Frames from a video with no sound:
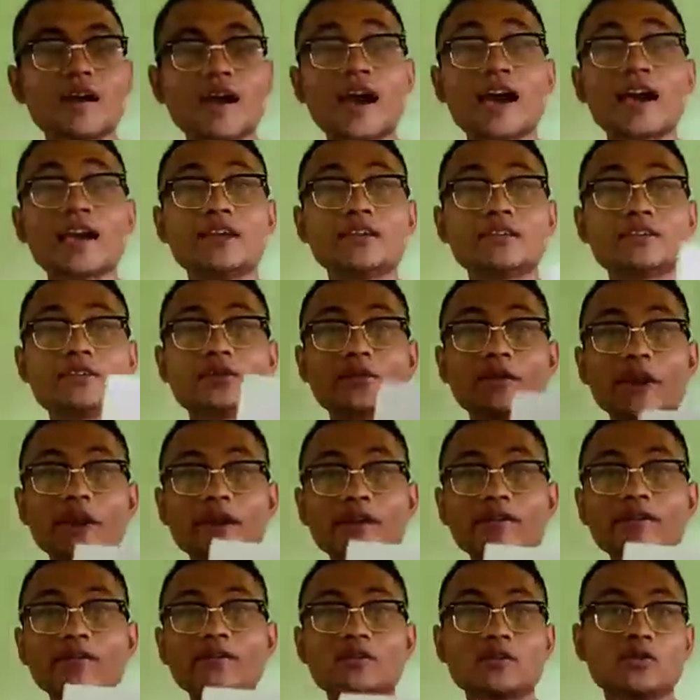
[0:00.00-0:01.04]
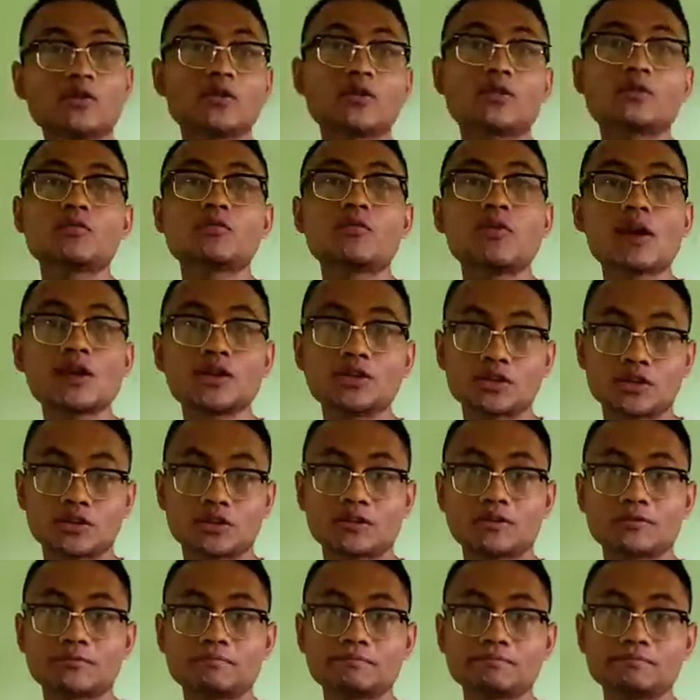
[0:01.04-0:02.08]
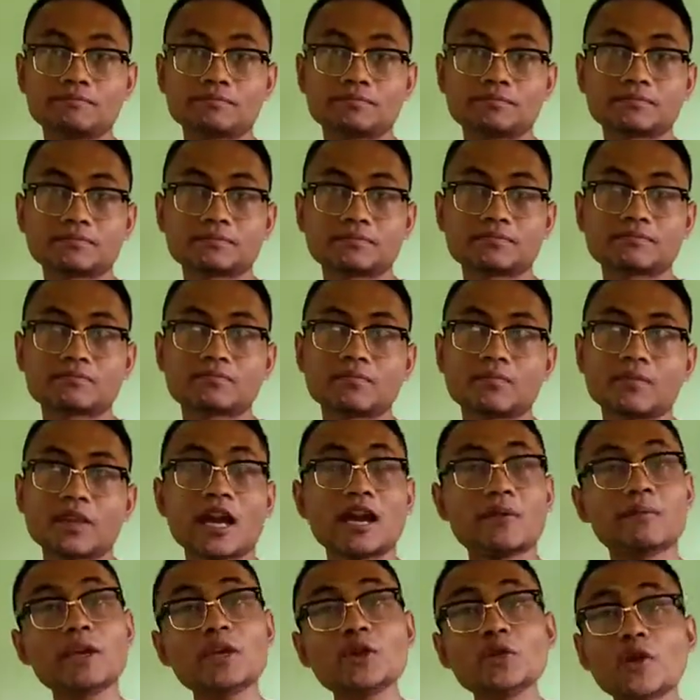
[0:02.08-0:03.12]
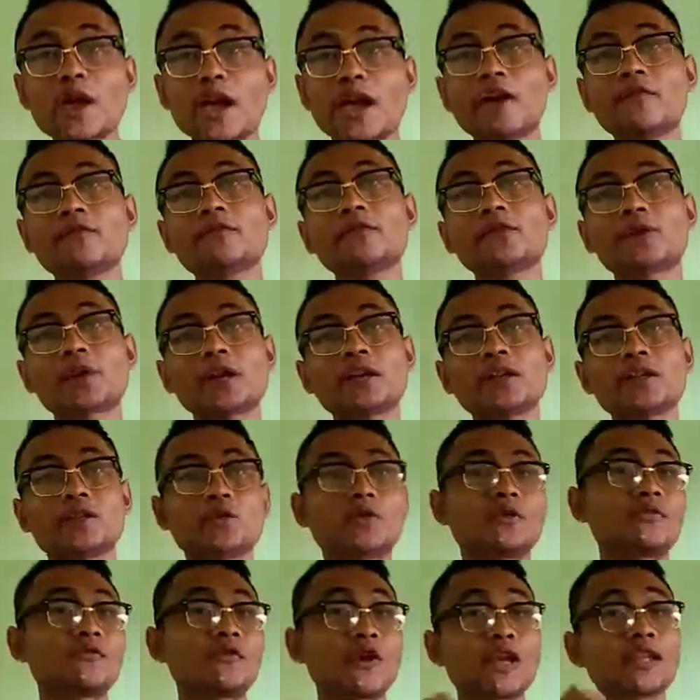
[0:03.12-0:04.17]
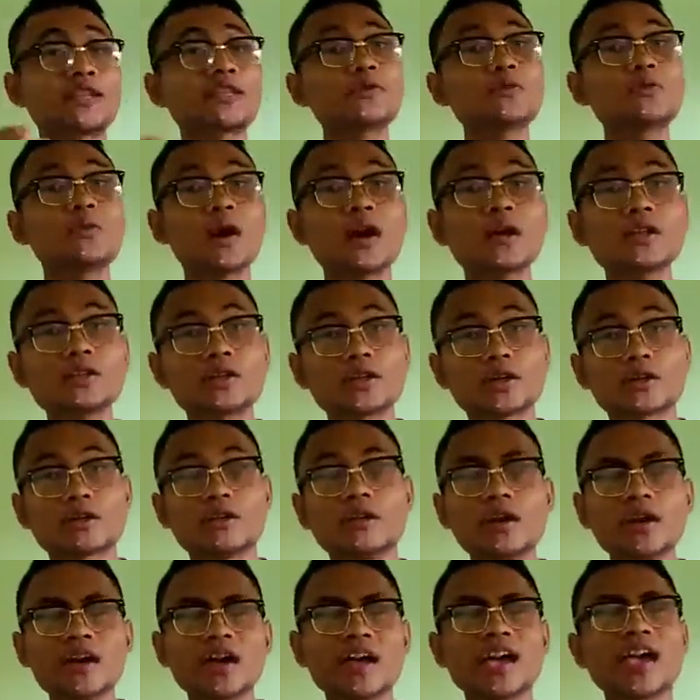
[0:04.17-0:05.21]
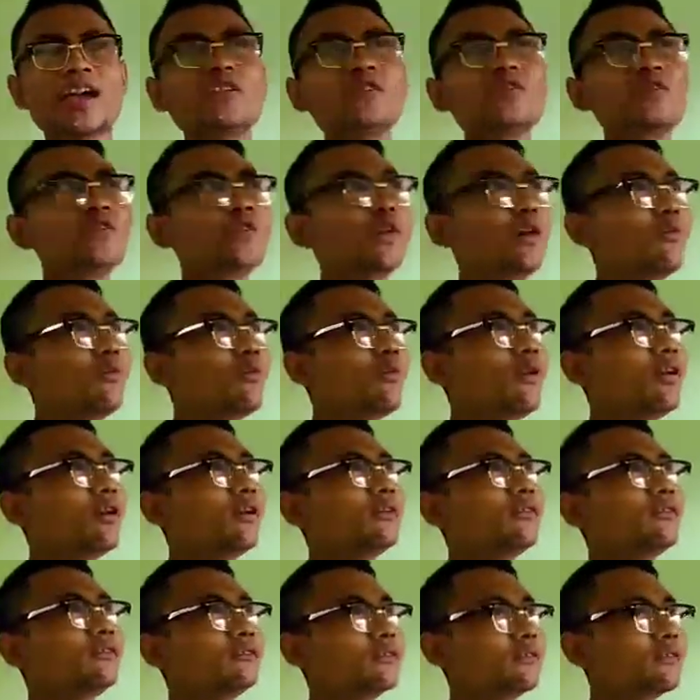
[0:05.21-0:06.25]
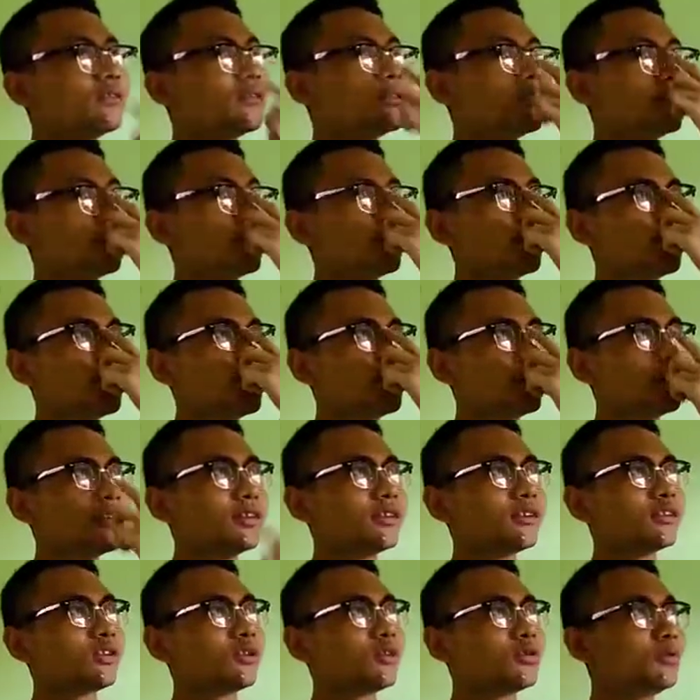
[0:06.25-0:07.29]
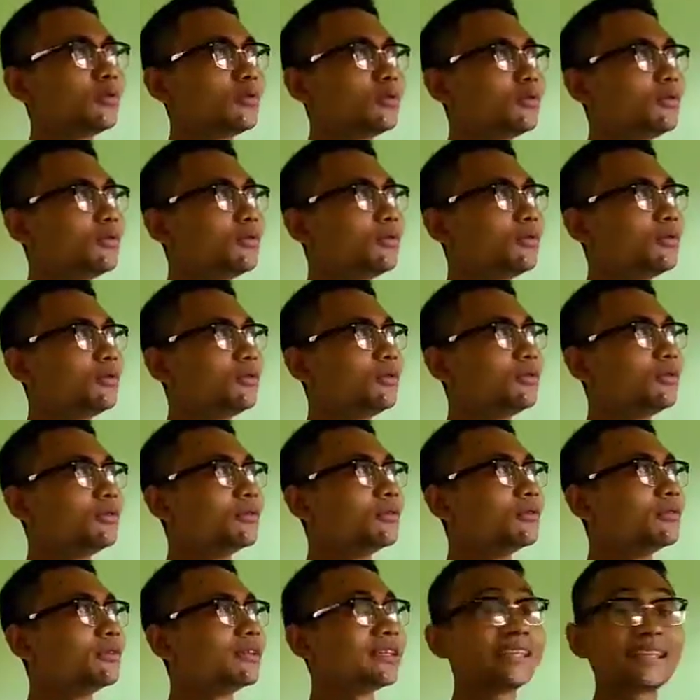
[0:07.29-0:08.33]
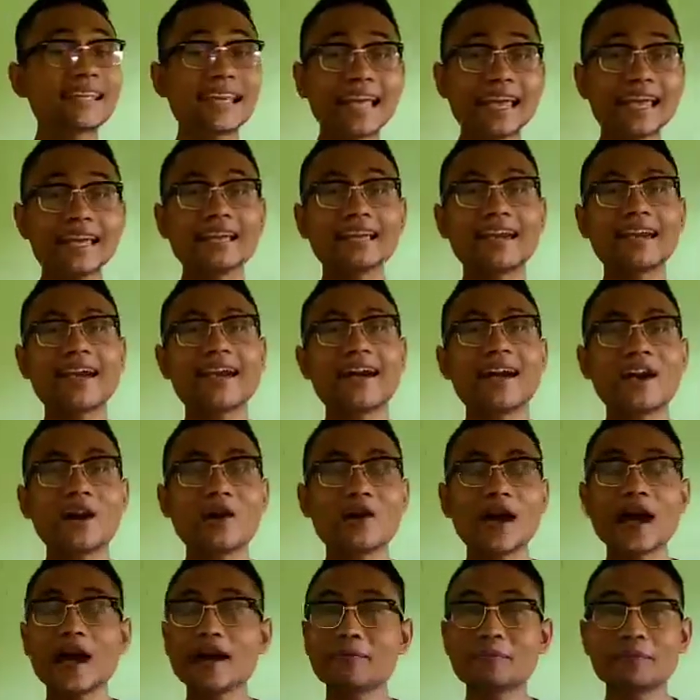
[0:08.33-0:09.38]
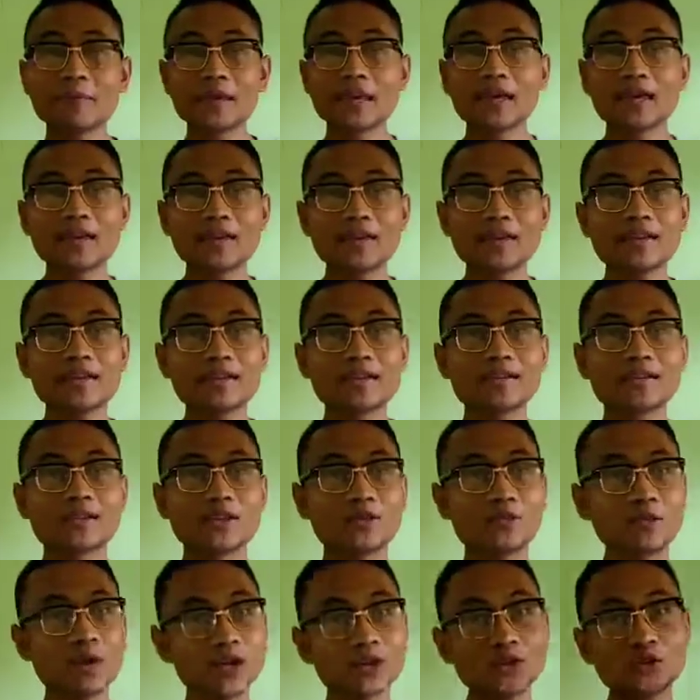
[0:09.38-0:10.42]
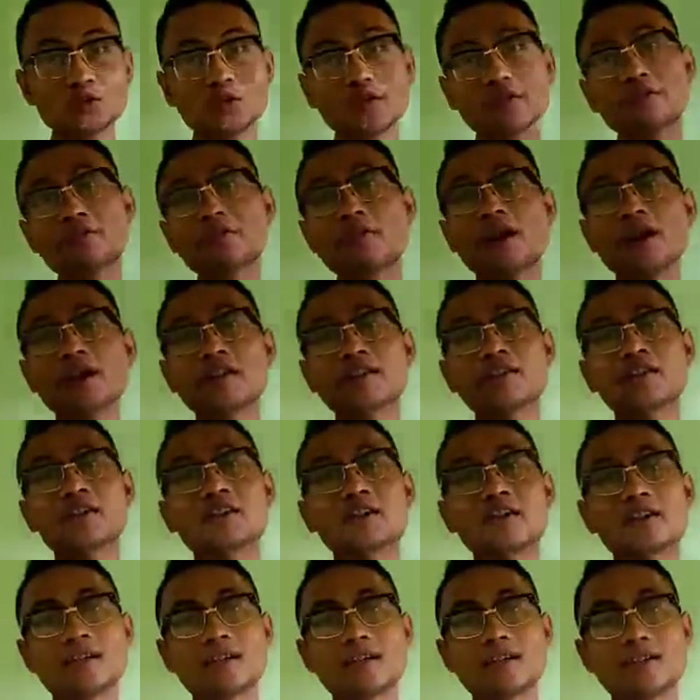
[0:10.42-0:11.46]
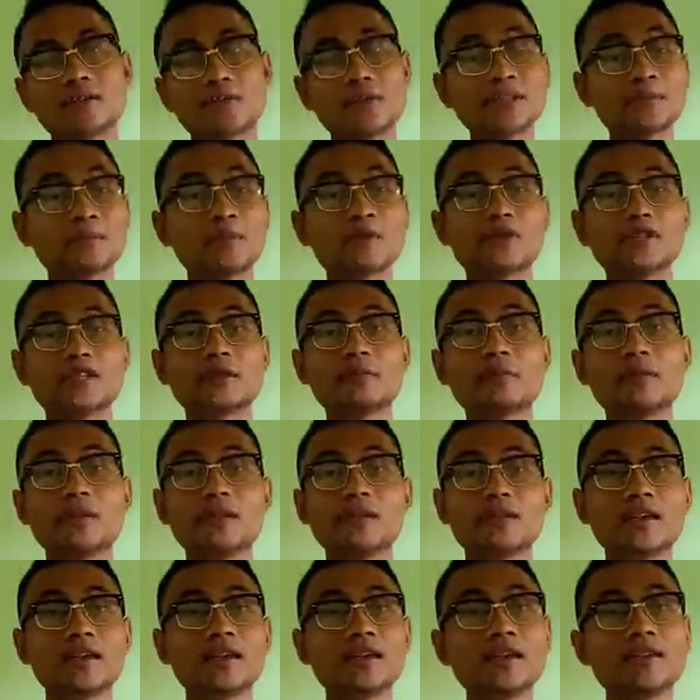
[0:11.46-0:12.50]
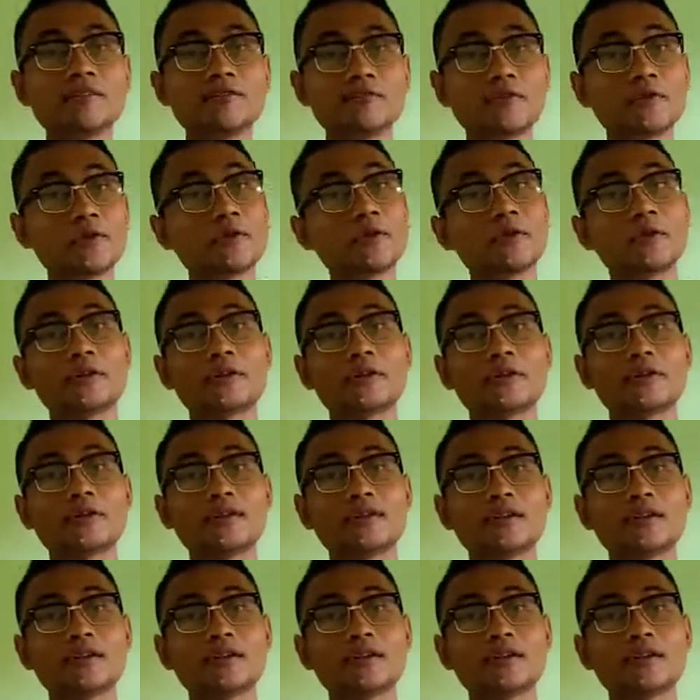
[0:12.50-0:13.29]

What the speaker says: I drank your water. I mean, you have drank your friend's water, and you don't want to say, or I mean, you want to avoid responsibility for